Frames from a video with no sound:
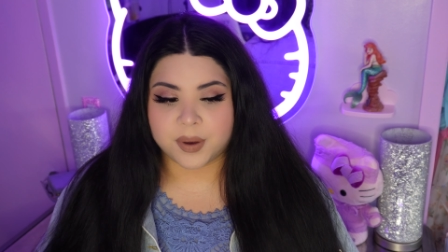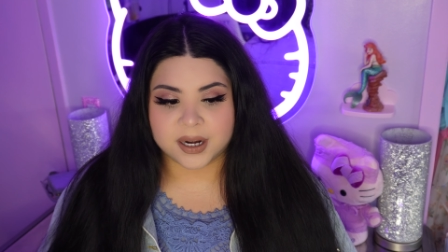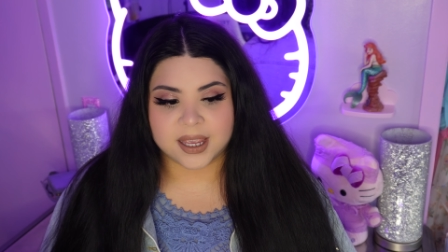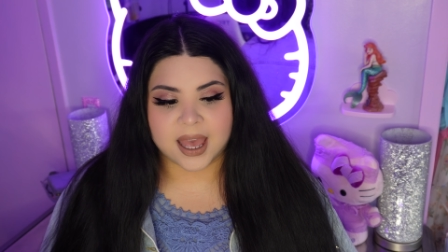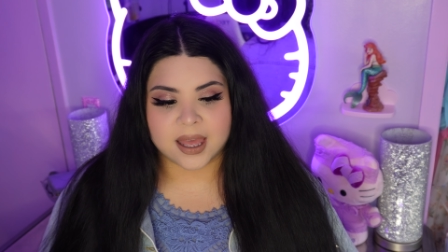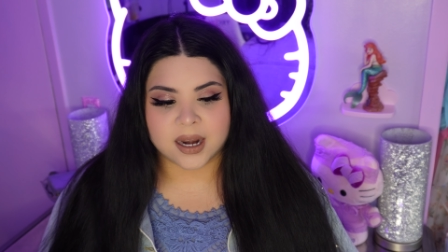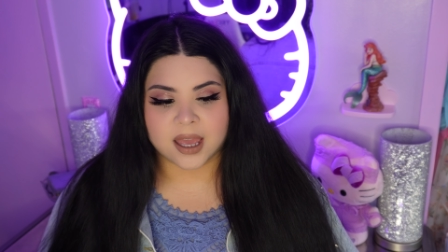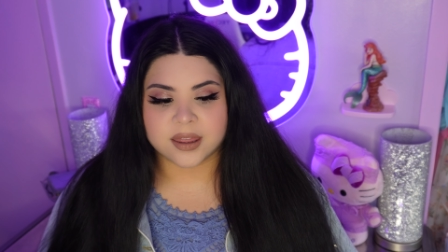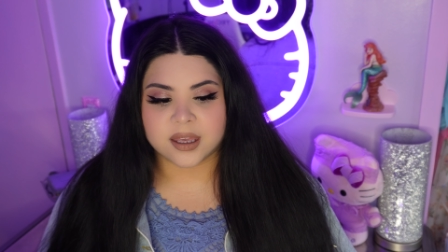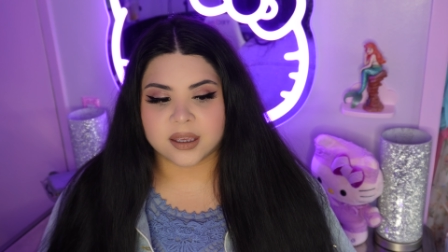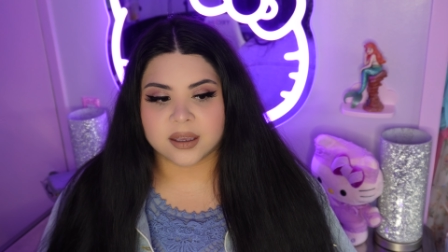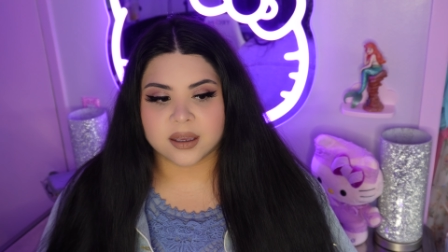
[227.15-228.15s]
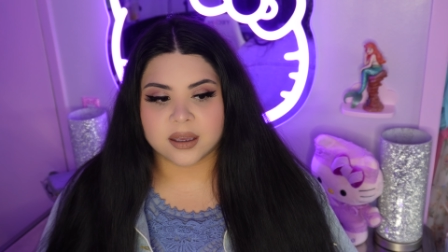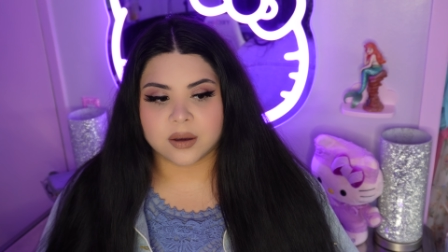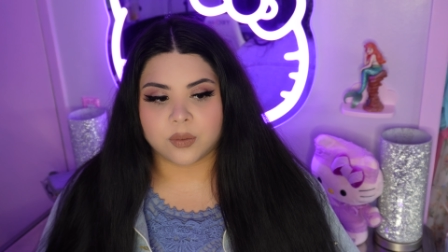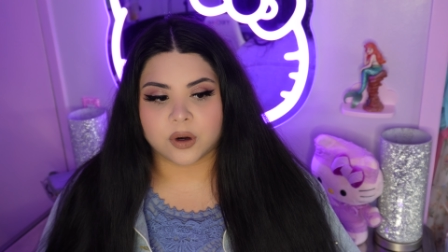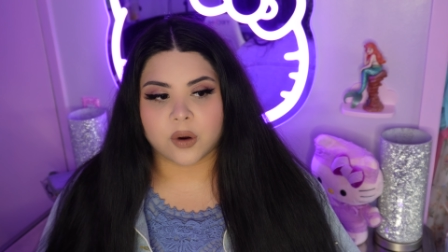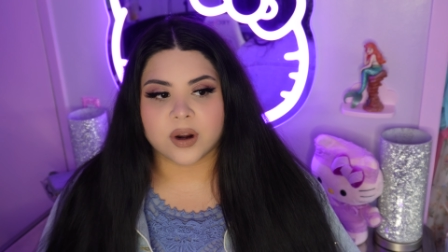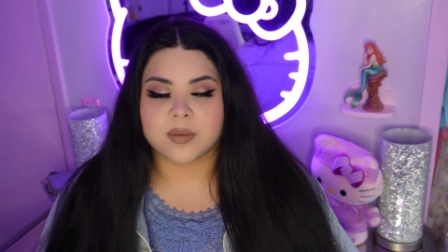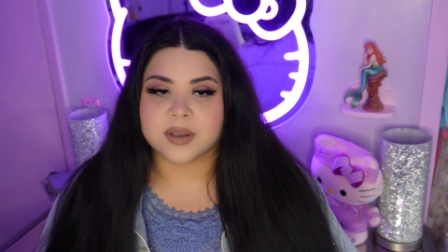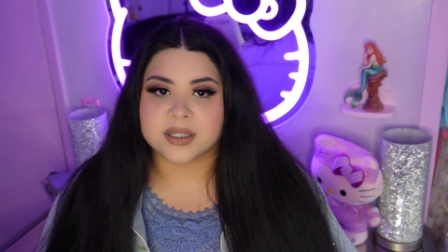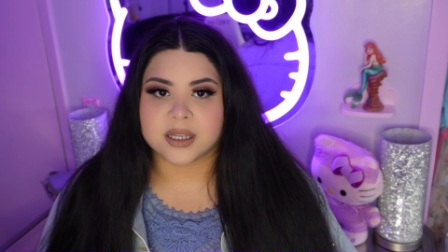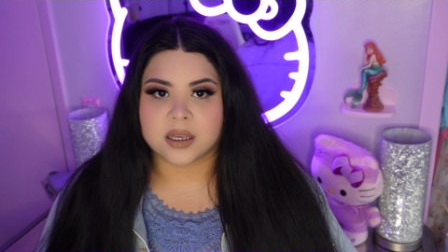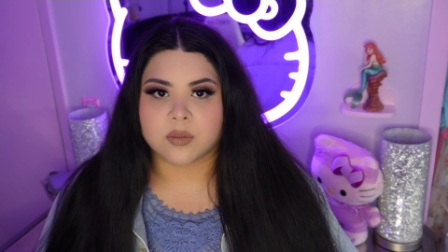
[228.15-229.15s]
but again, I think we're going to
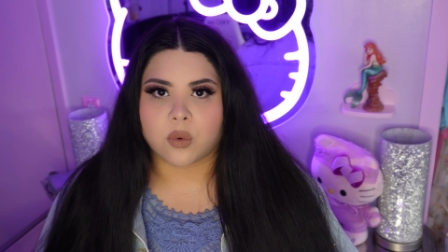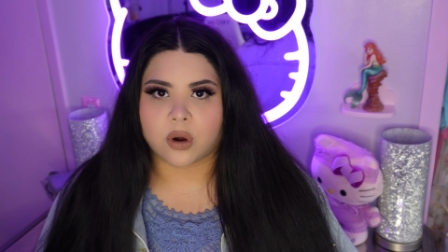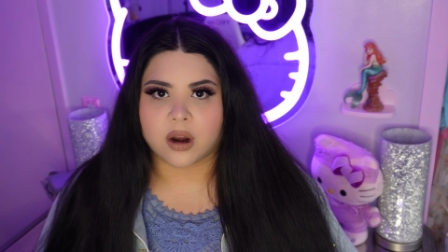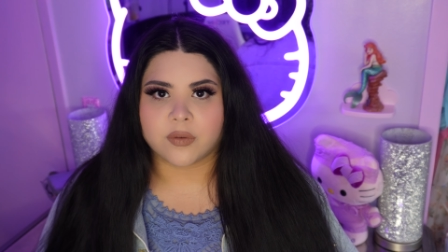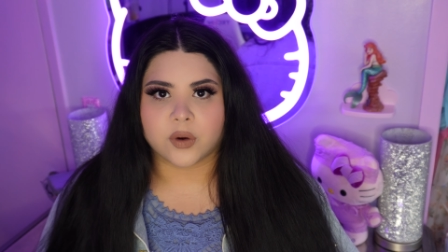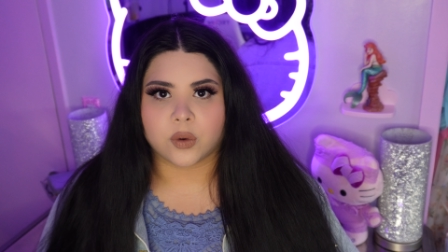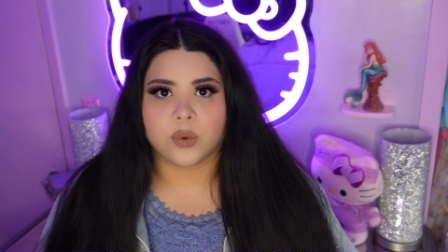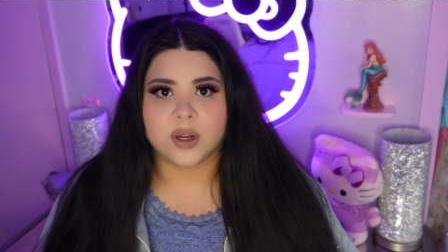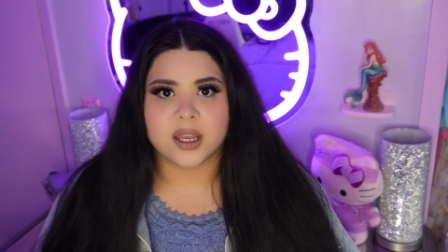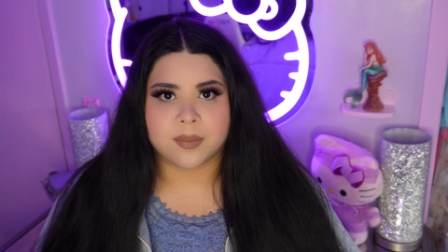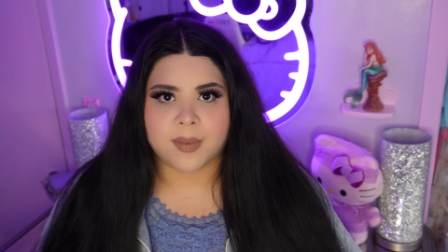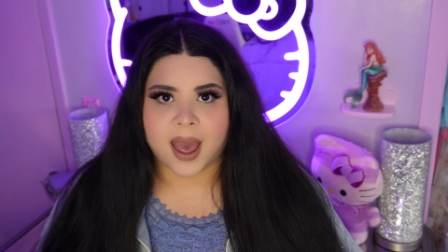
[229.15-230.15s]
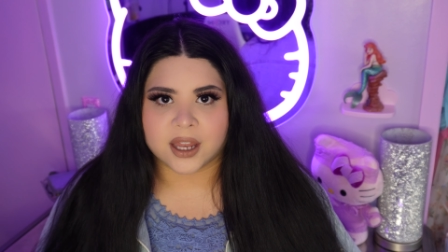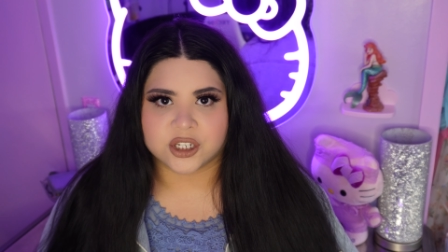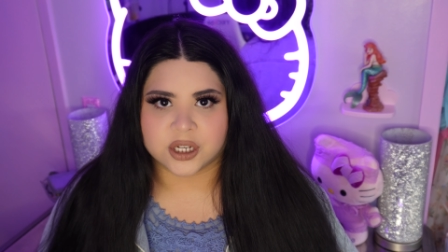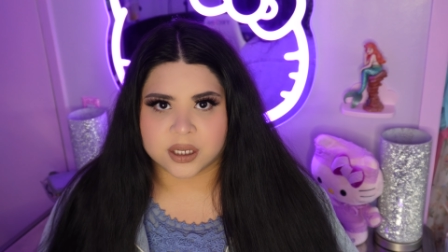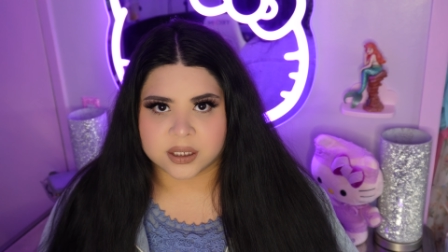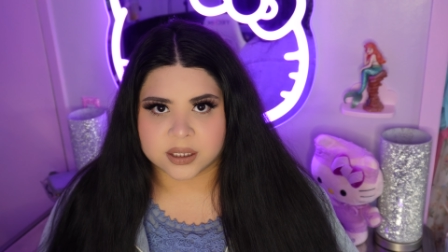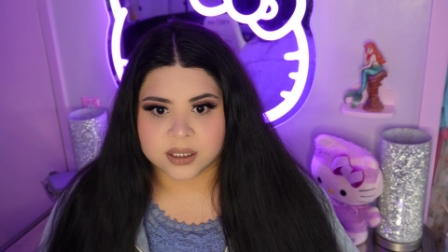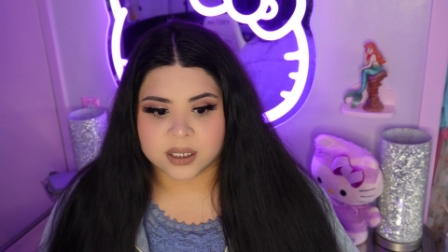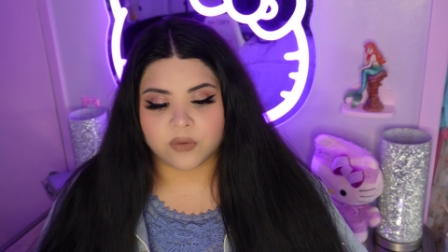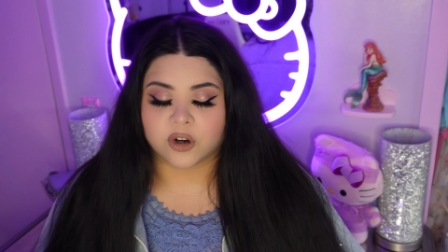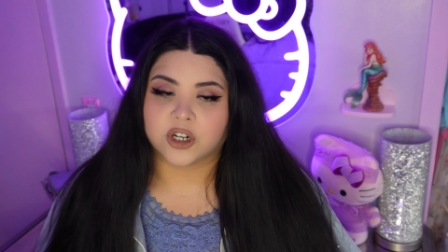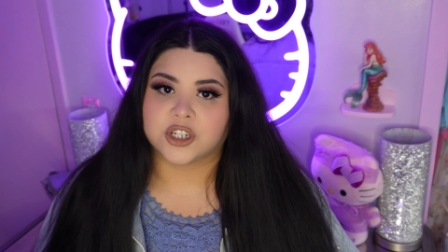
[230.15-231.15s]
be seeing more of a reimagined
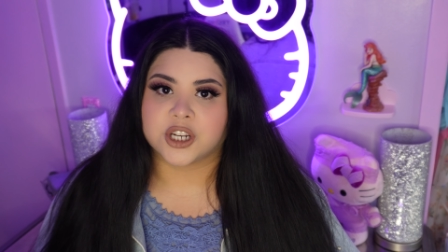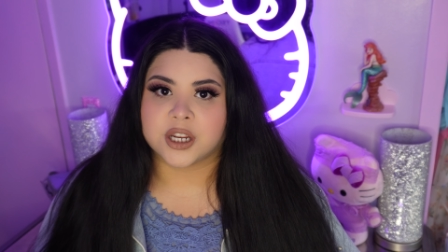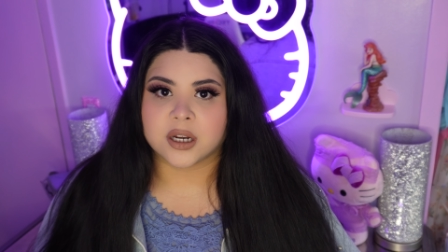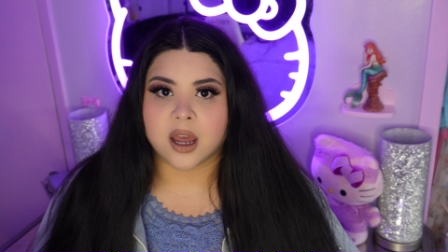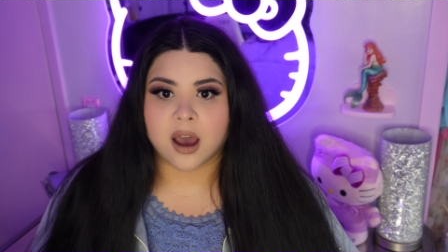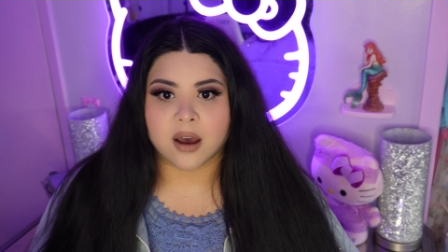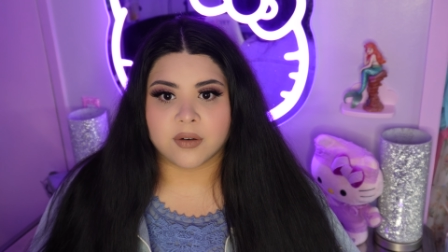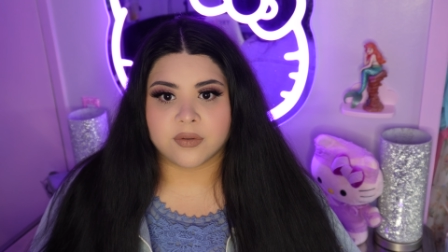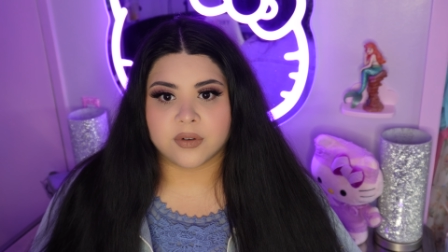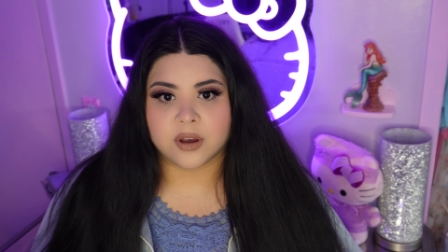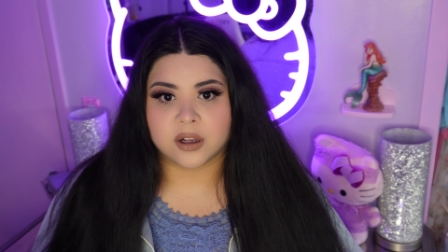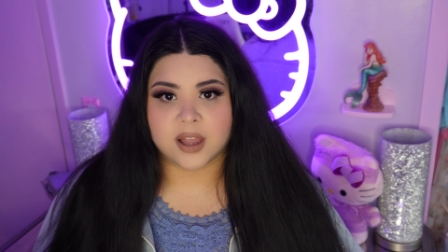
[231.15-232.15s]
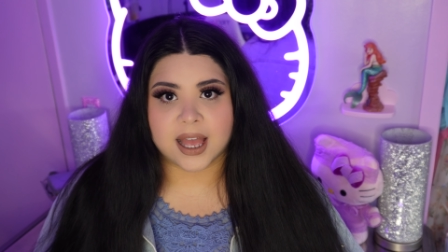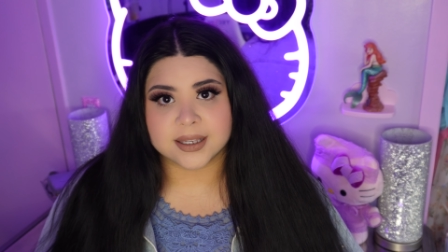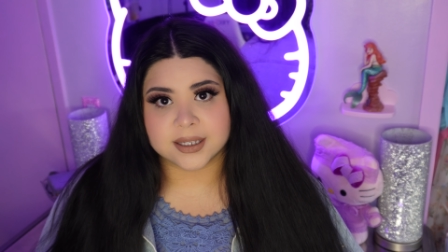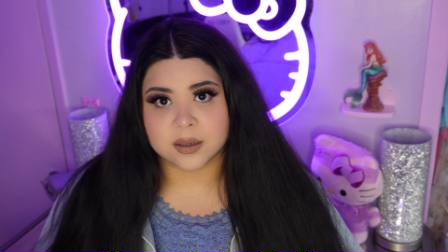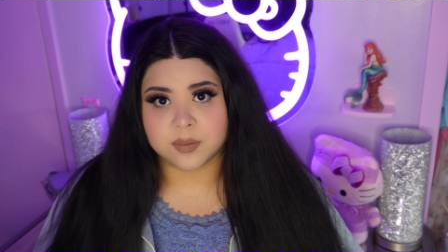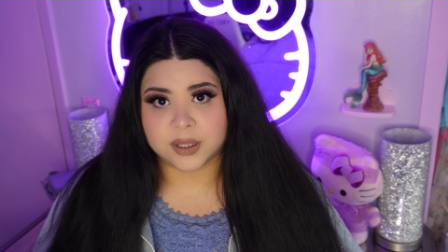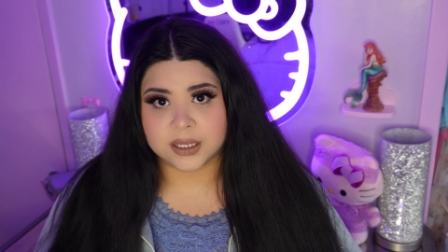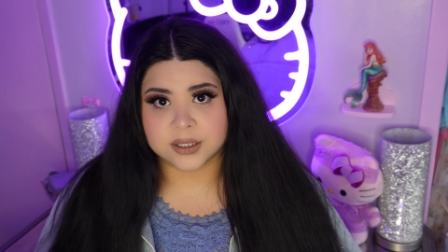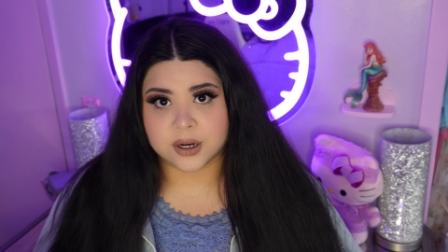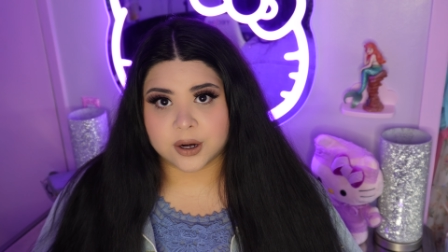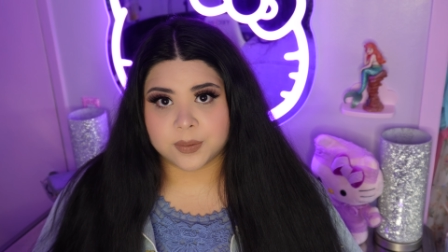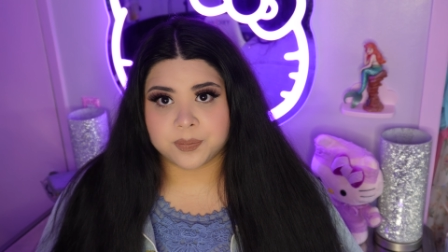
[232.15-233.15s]
version of a classic
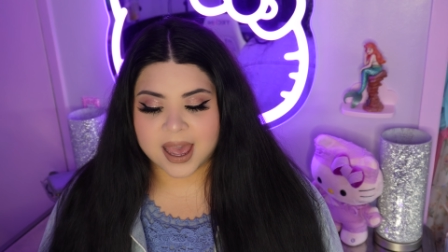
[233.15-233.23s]
blazer.